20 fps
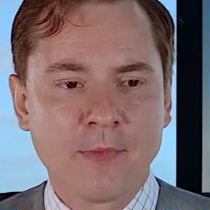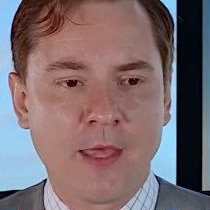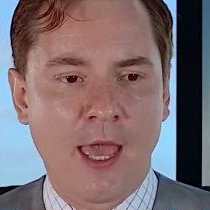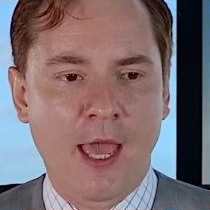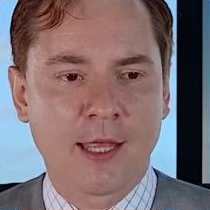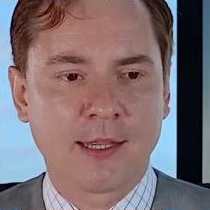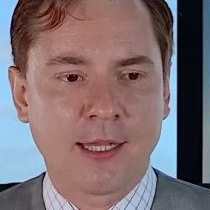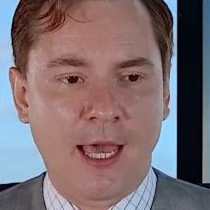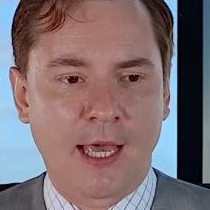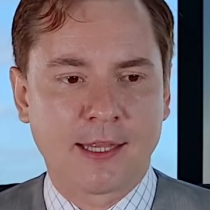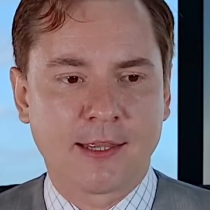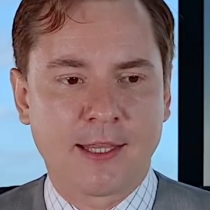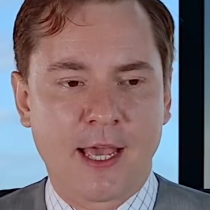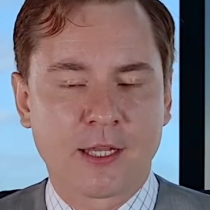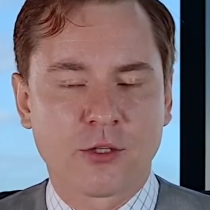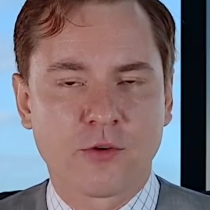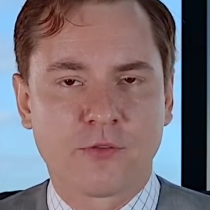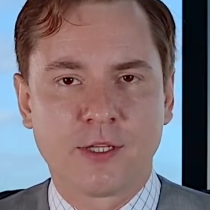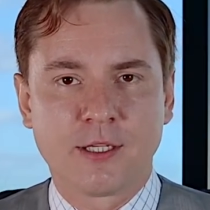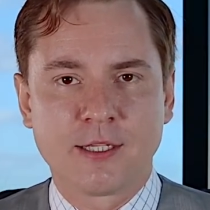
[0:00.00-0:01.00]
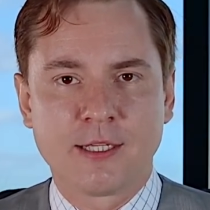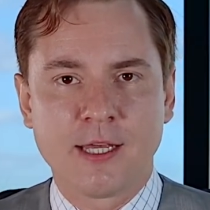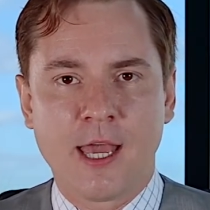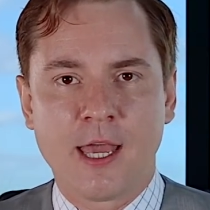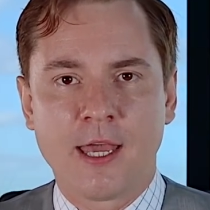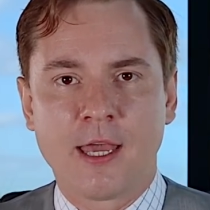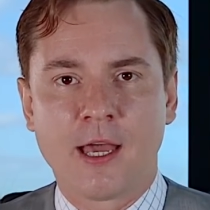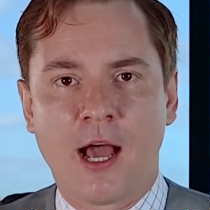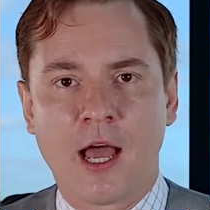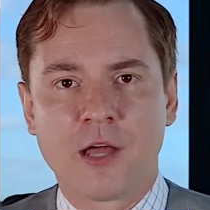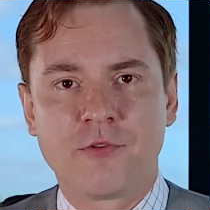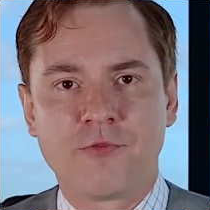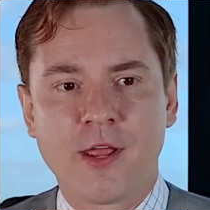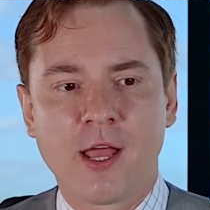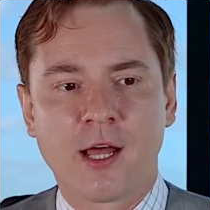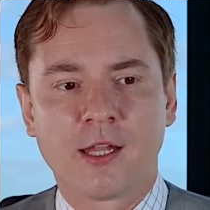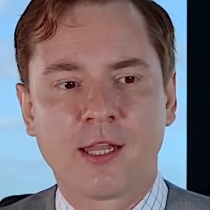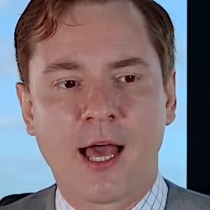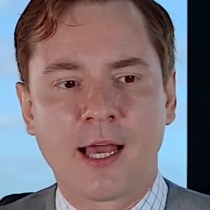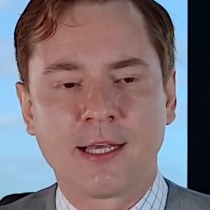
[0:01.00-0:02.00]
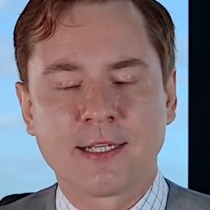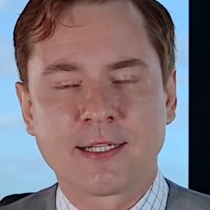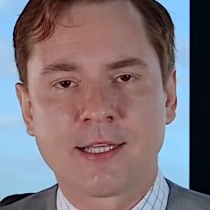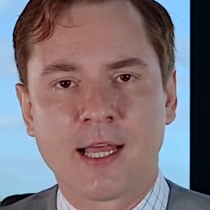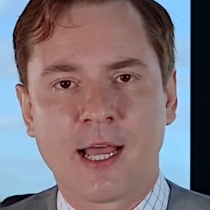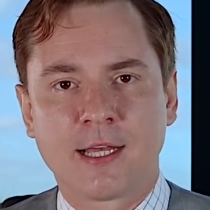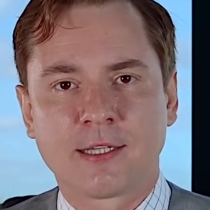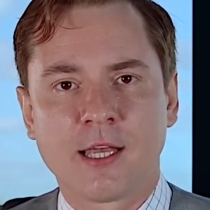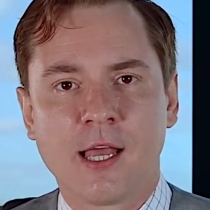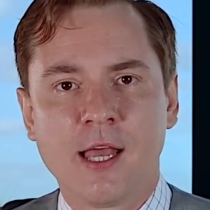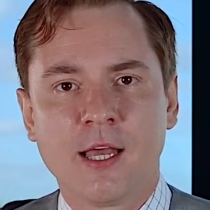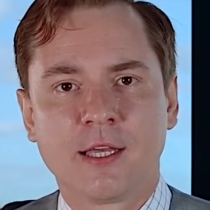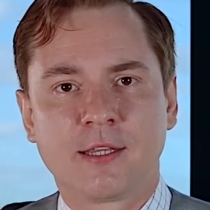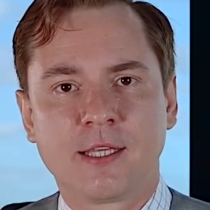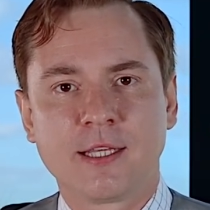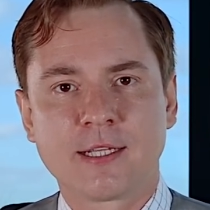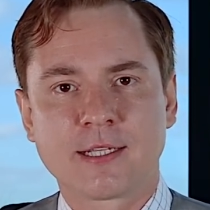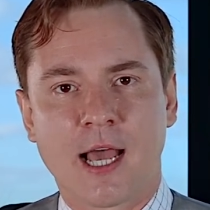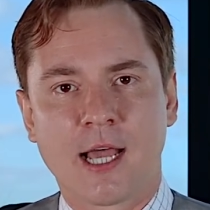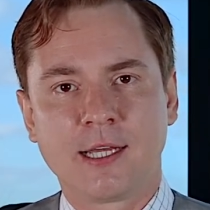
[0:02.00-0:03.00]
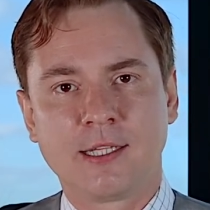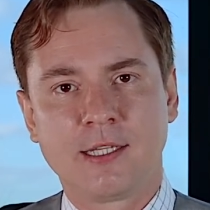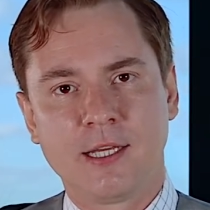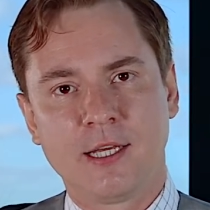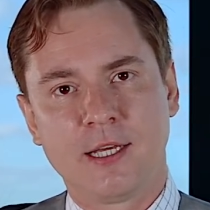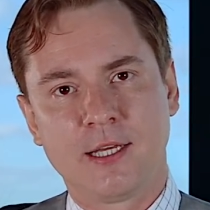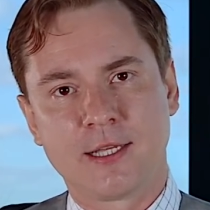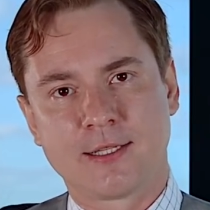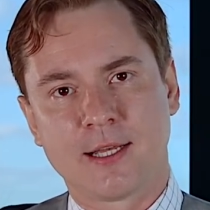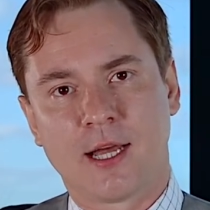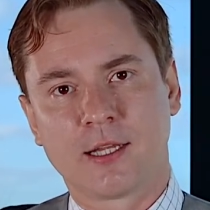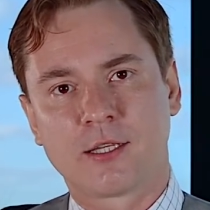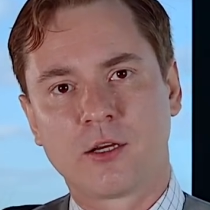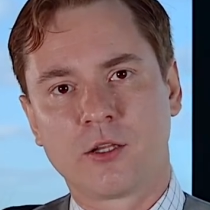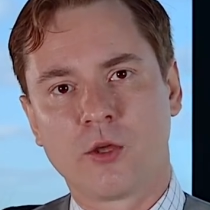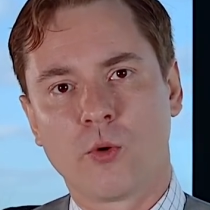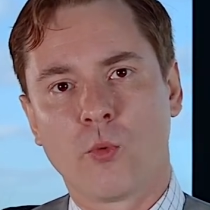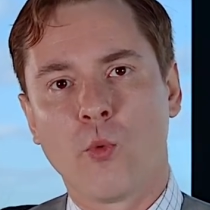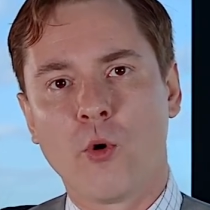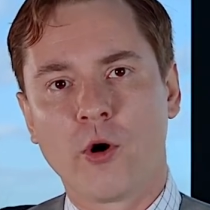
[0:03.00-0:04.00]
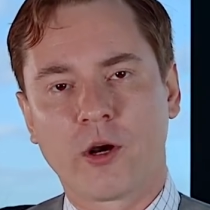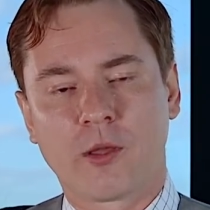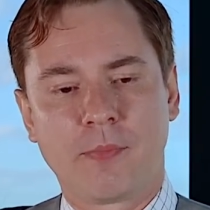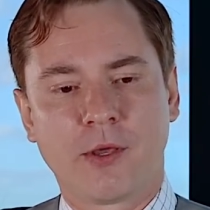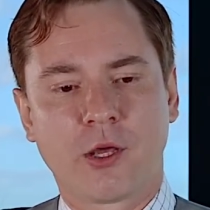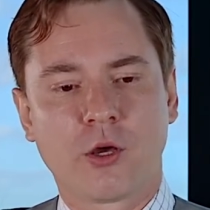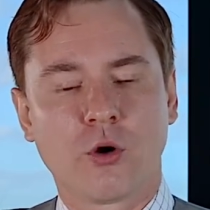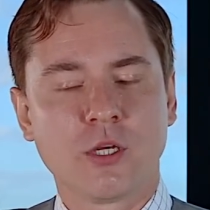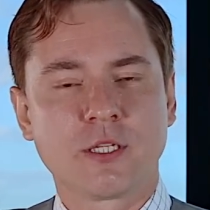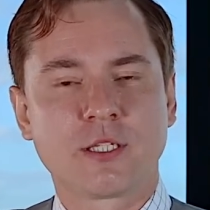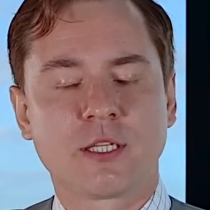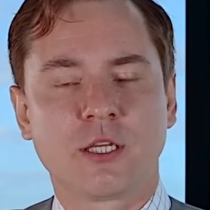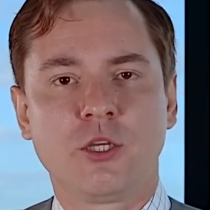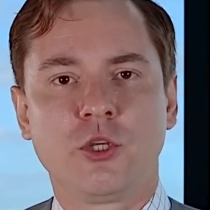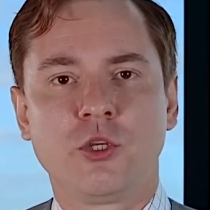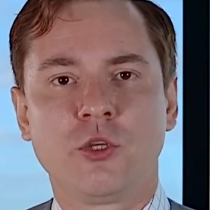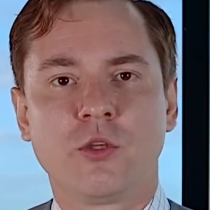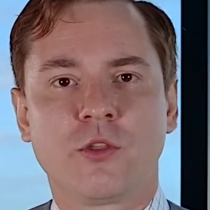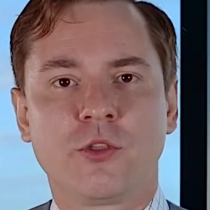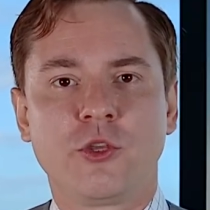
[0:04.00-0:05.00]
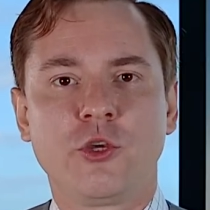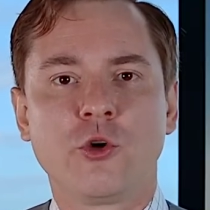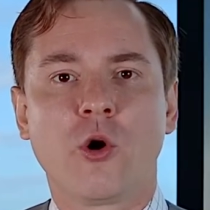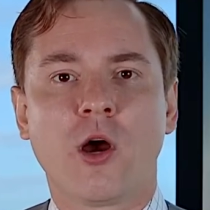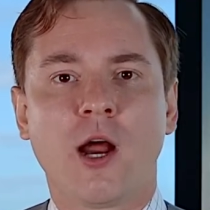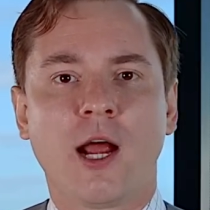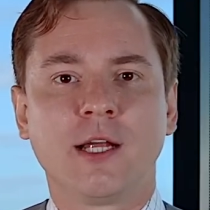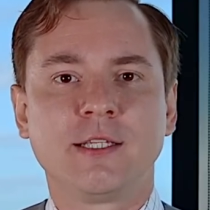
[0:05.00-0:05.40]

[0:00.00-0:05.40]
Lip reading: and at the end of the day I realized that this idea is not gonna work because your